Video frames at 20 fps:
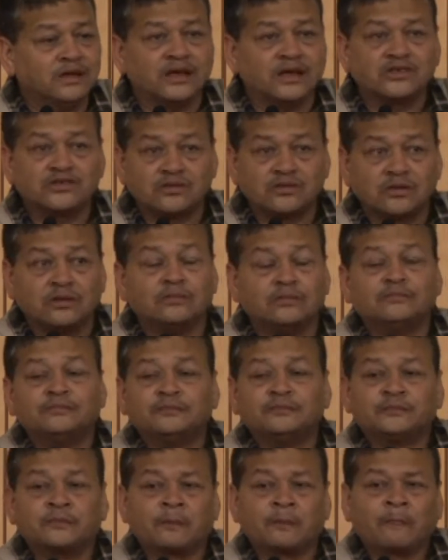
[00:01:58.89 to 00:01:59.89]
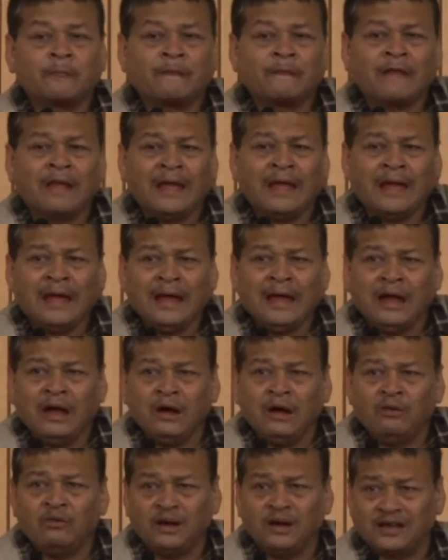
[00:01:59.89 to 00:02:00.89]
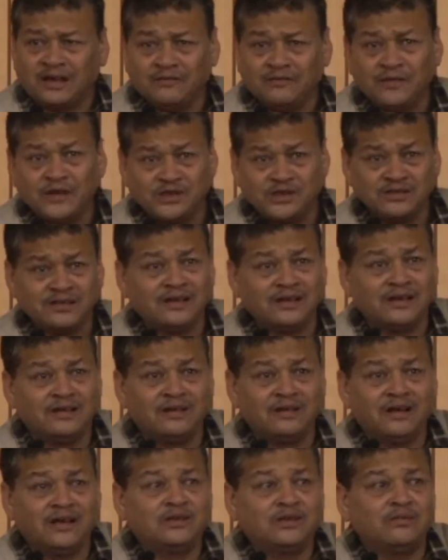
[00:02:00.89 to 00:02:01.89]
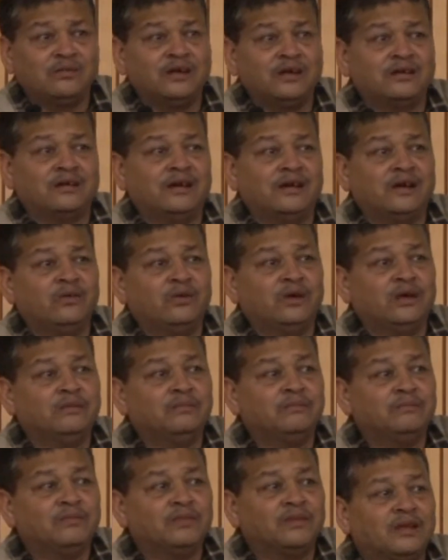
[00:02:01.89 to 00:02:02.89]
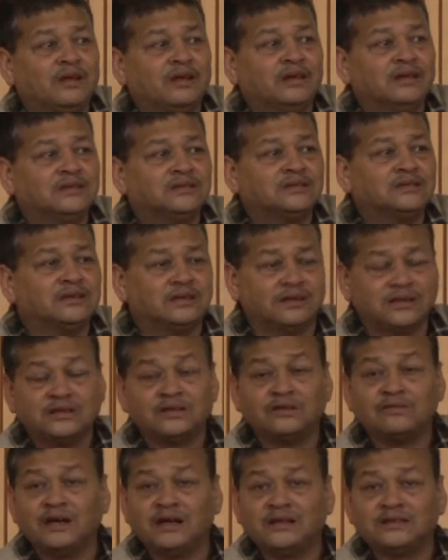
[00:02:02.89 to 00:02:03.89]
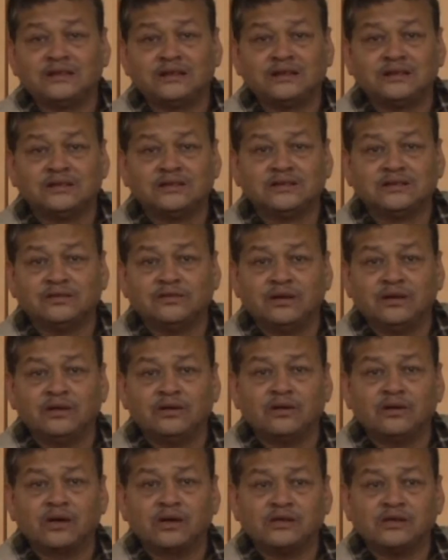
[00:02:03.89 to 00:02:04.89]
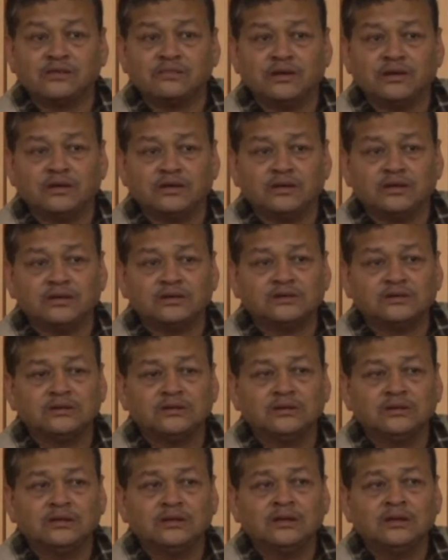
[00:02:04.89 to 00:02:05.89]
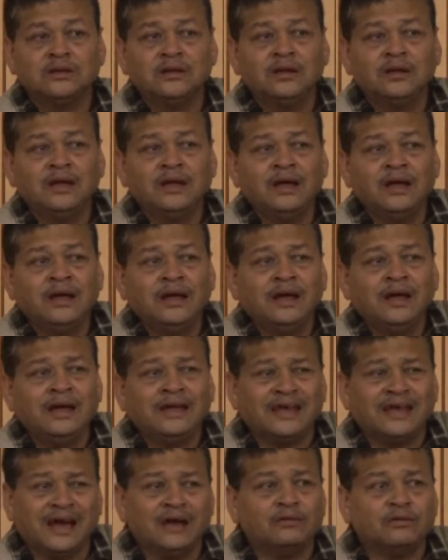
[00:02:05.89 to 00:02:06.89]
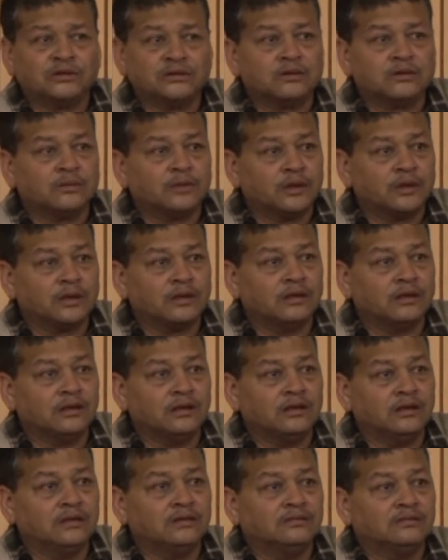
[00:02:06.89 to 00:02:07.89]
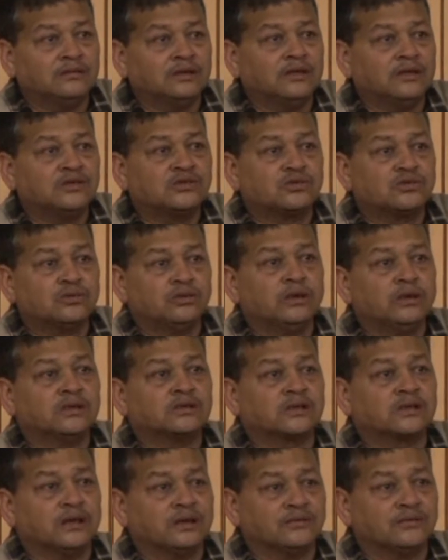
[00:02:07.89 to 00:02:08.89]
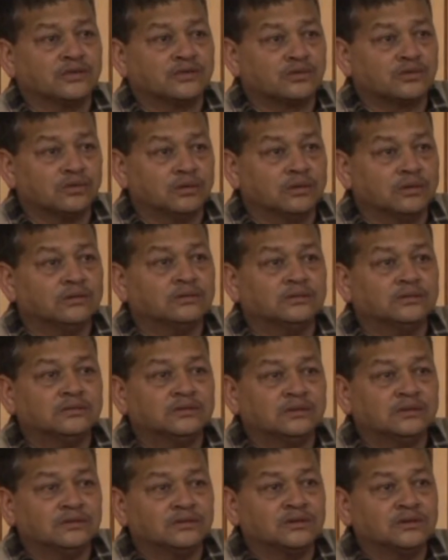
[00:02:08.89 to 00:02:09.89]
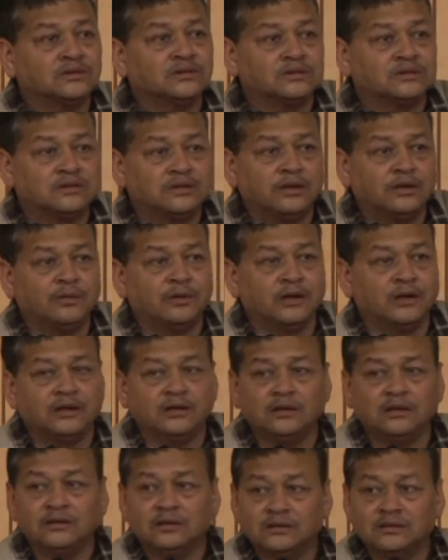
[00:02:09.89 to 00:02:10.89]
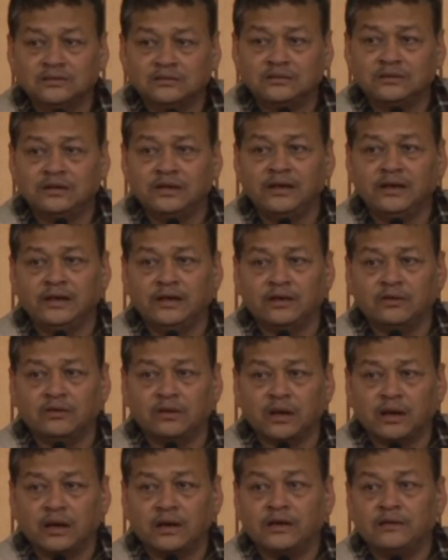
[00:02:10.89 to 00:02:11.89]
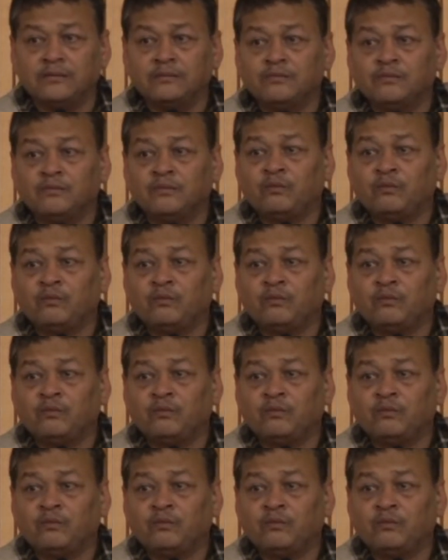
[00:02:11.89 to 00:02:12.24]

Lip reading: extra. One confession that I would like to make right away is the reason why I said this is a weird occasion, because I wasn't a particularly very studious kind of a student. I was typically the three-idiot variety.